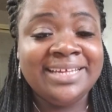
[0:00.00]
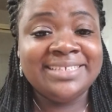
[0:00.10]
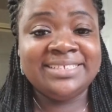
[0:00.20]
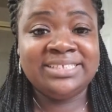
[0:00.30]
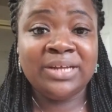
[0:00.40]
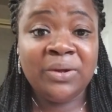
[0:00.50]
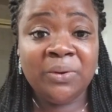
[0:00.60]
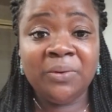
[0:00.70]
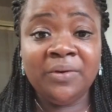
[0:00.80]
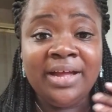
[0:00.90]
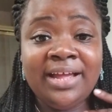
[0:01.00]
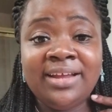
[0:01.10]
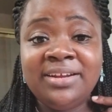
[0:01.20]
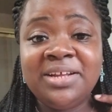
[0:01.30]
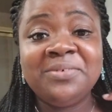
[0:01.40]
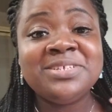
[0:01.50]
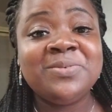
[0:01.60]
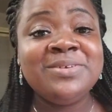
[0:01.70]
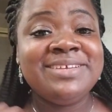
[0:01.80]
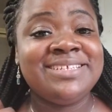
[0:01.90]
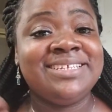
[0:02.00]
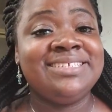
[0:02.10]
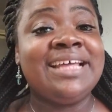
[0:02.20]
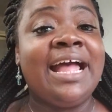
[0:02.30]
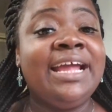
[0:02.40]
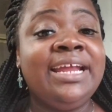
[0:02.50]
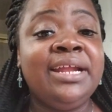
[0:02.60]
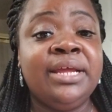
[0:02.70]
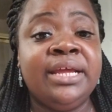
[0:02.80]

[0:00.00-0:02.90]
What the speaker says: So, I don't know. So we're just excited.